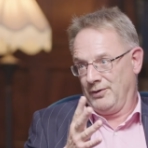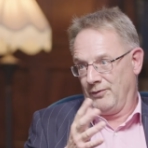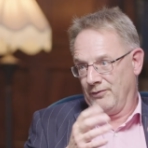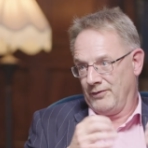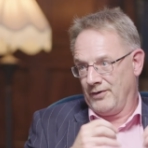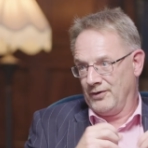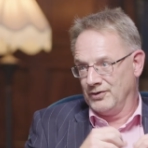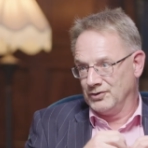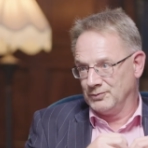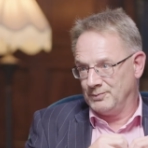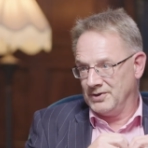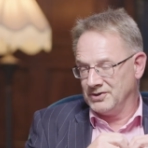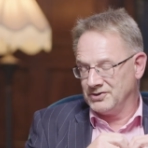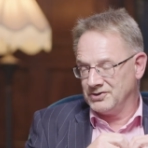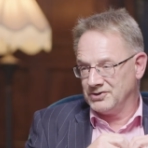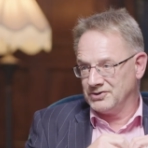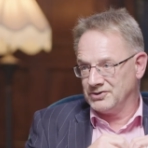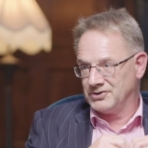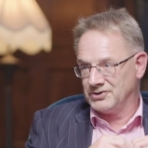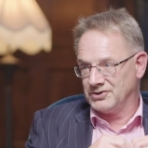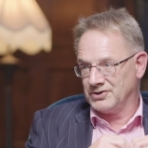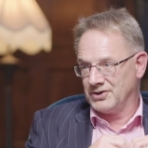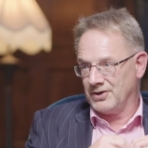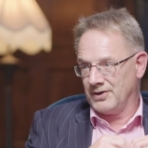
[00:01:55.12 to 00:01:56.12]
on those
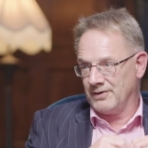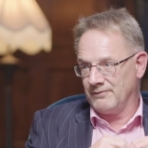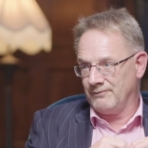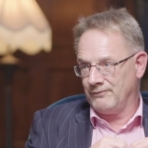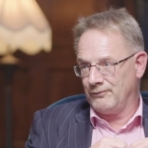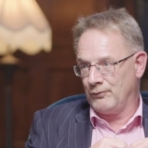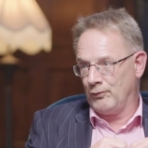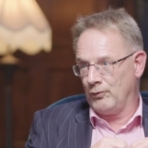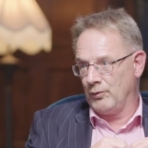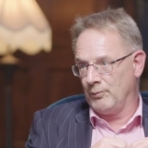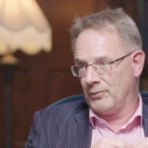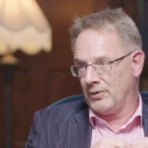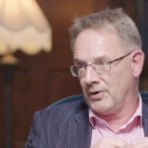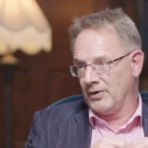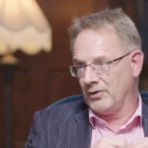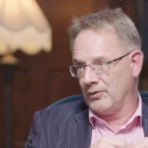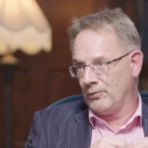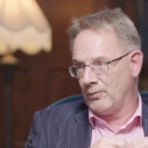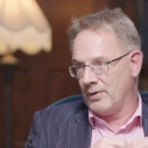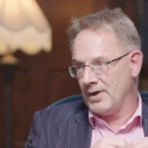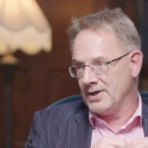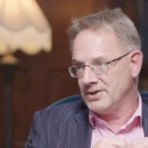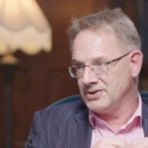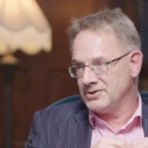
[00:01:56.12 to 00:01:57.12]
businesses that have fallen by the
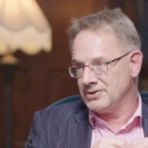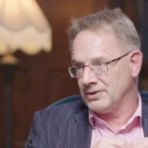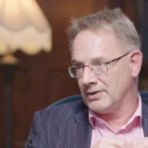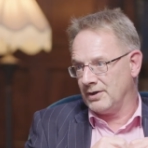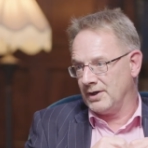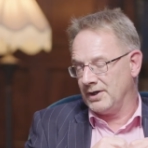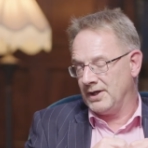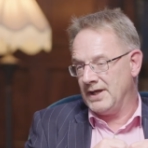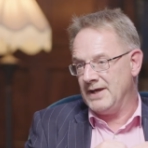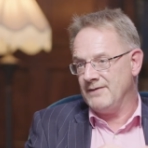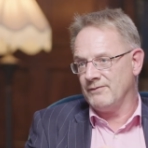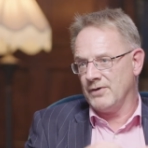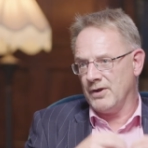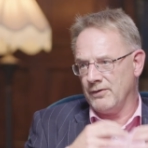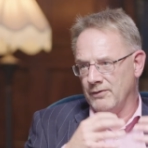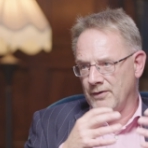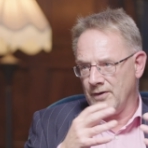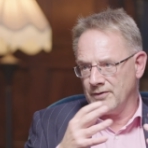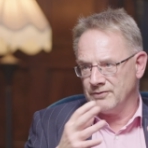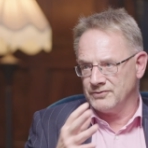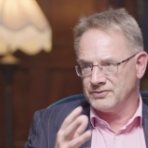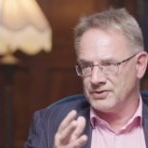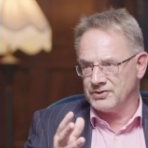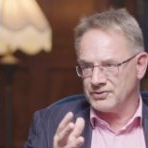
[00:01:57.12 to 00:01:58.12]
wayside. Even in
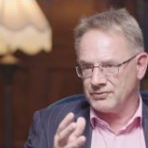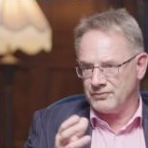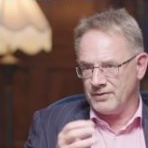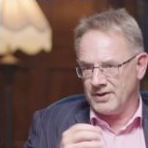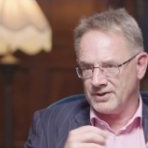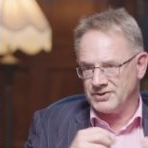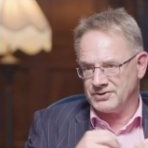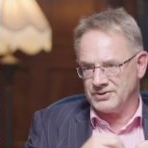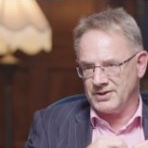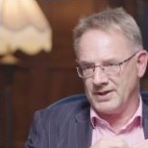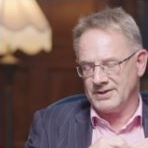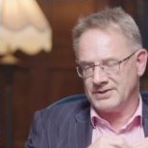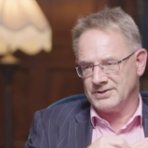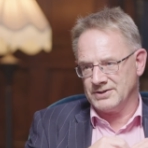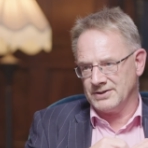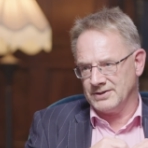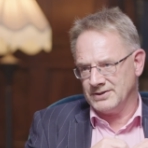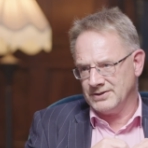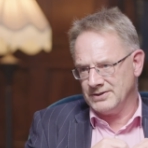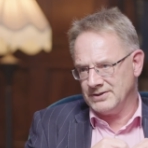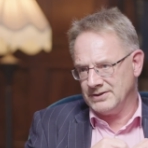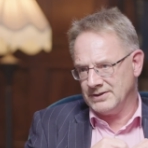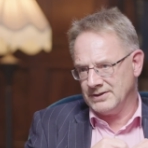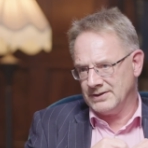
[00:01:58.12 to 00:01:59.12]
those distressed
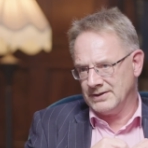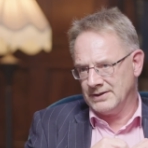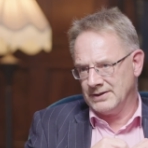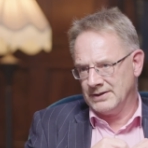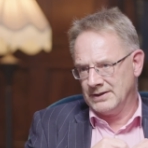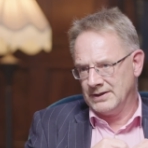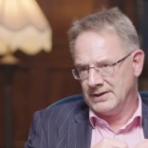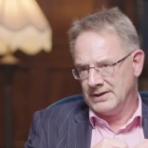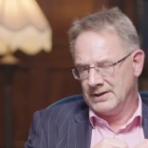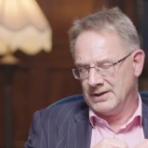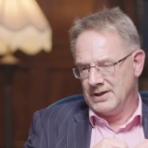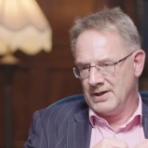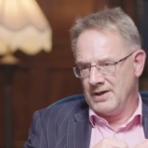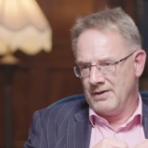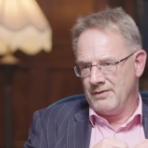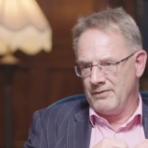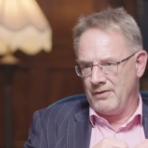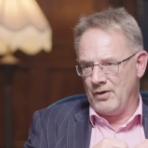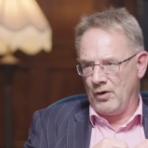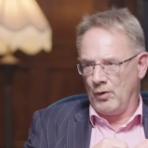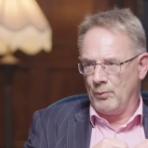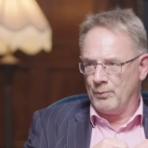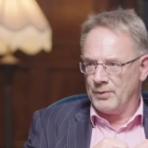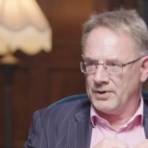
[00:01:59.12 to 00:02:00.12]
sectors,
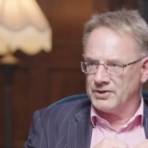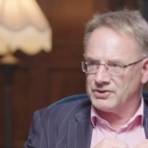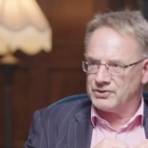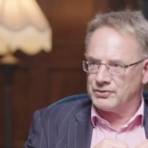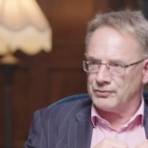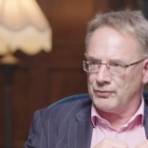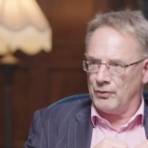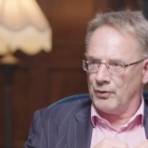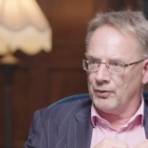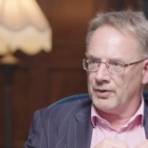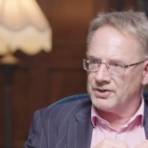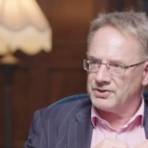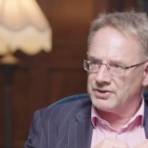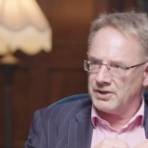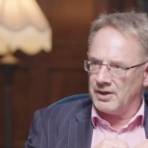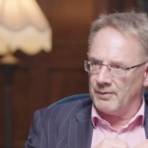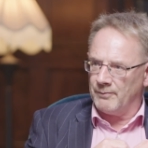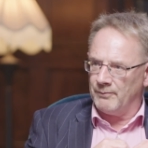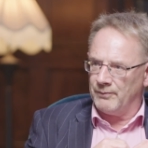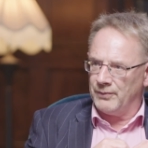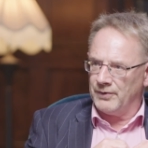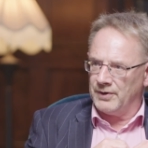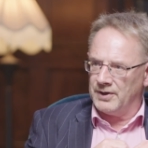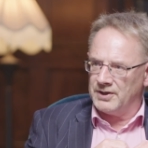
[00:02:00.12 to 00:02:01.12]
there'll be strongish
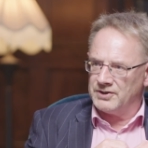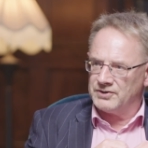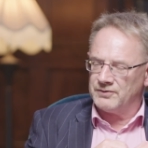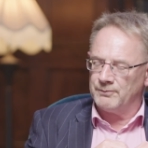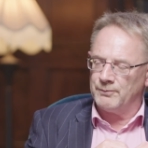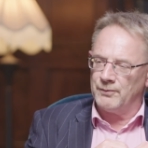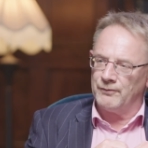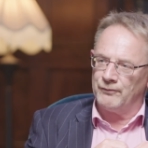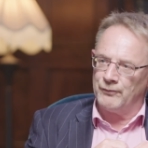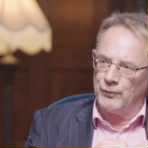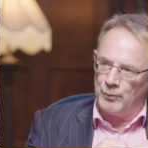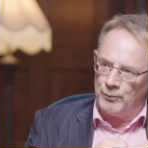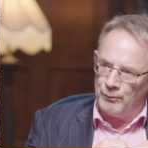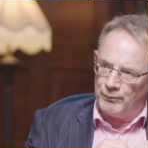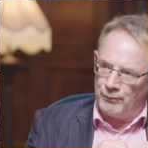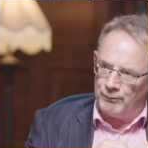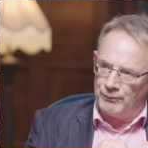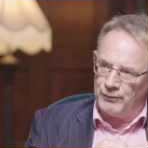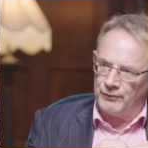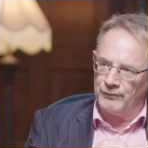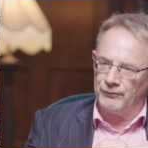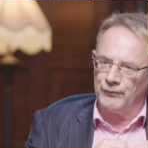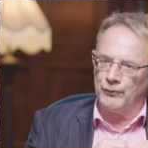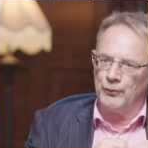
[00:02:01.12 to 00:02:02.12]
companies
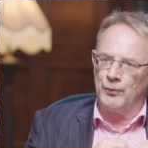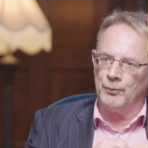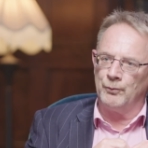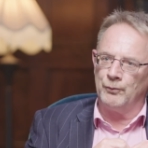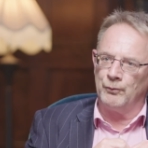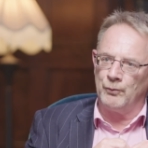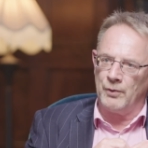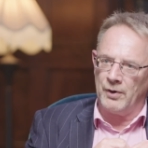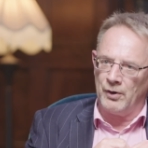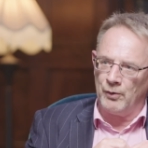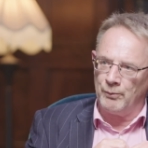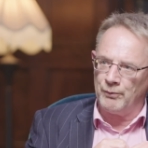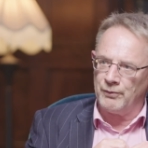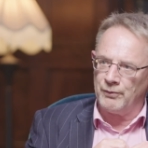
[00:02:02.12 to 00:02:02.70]
performed well